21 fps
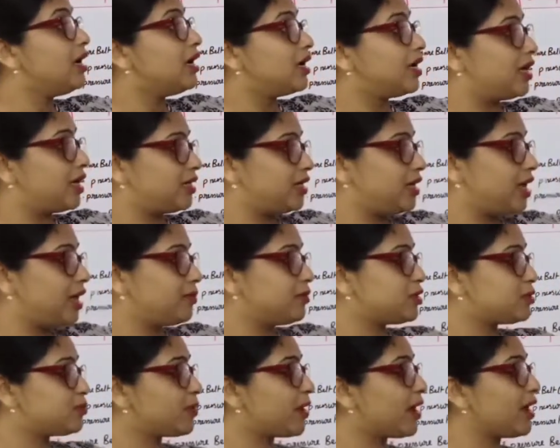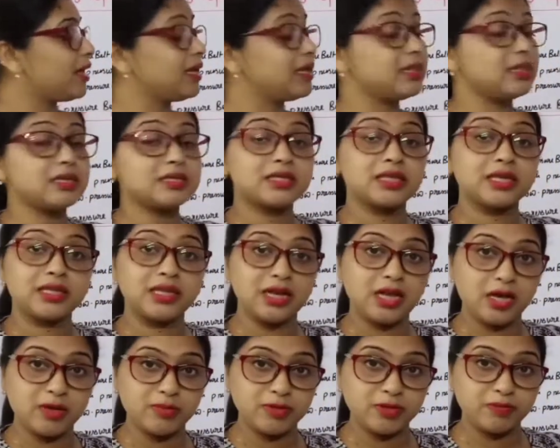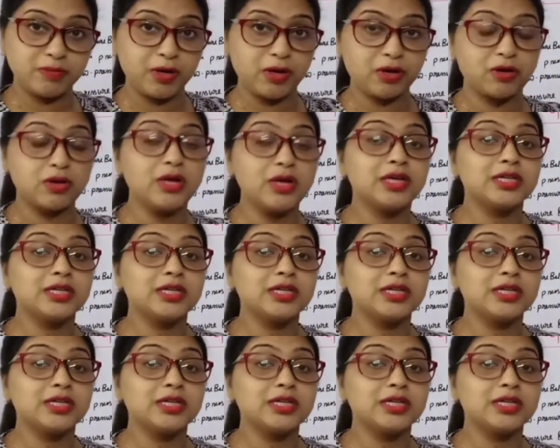northern hemisphere, in the southern hemisphere,